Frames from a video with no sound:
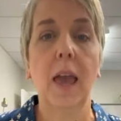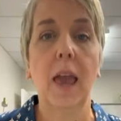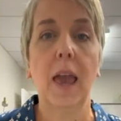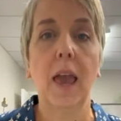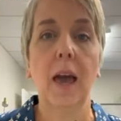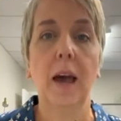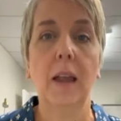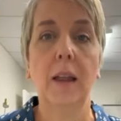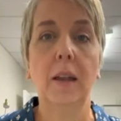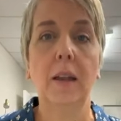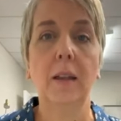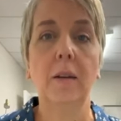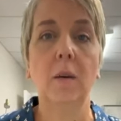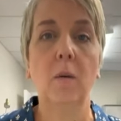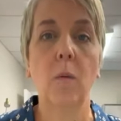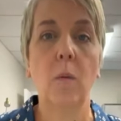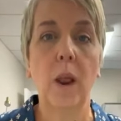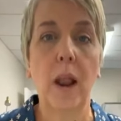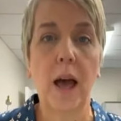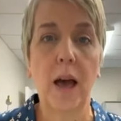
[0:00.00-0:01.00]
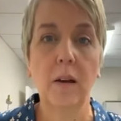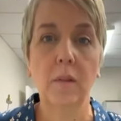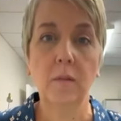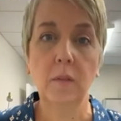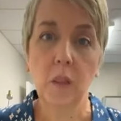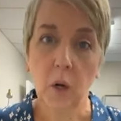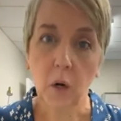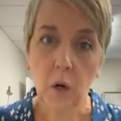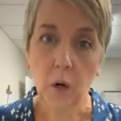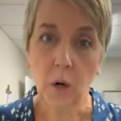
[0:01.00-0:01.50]
and what I've
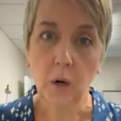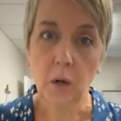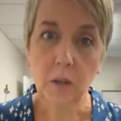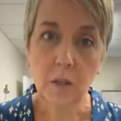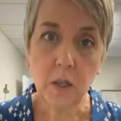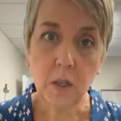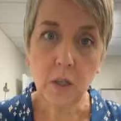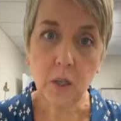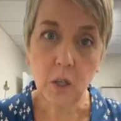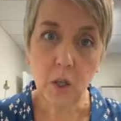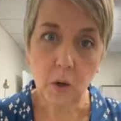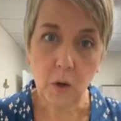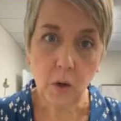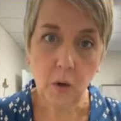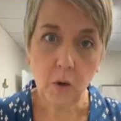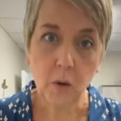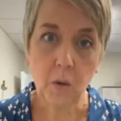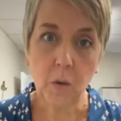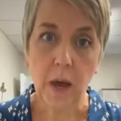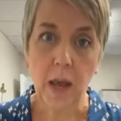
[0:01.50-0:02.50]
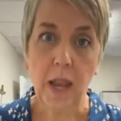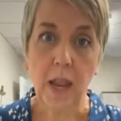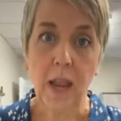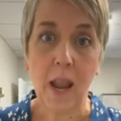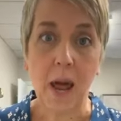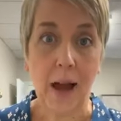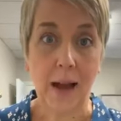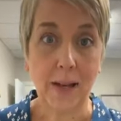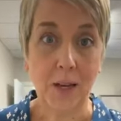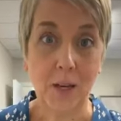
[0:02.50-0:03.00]
learned to do and
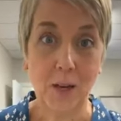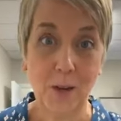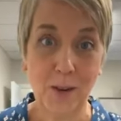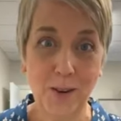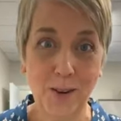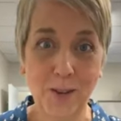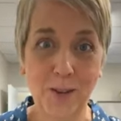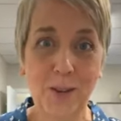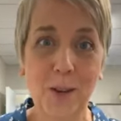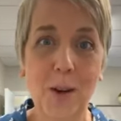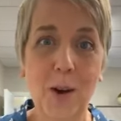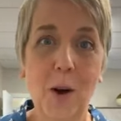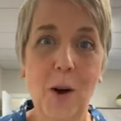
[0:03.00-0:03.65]
not do